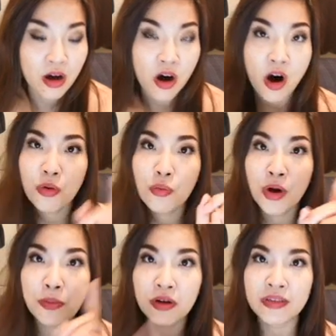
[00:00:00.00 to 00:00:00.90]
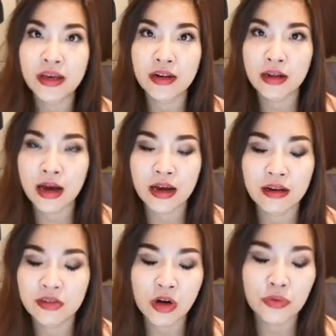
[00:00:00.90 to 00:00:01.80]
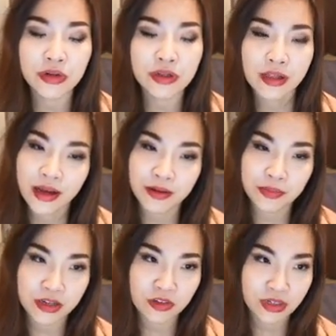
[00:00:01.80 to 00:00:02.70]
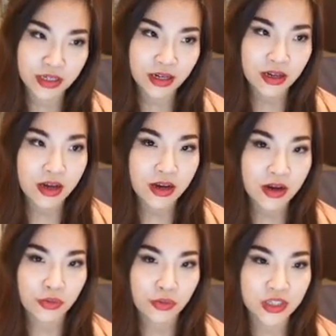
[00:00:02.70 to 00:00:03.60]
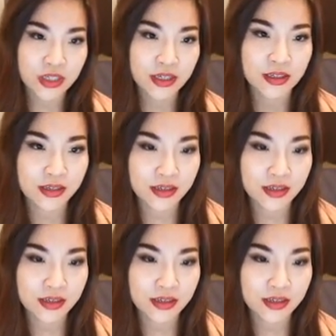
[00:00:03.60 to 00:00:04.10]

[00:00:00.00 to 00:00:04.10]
oh one more thing that I don't really like being greeted which is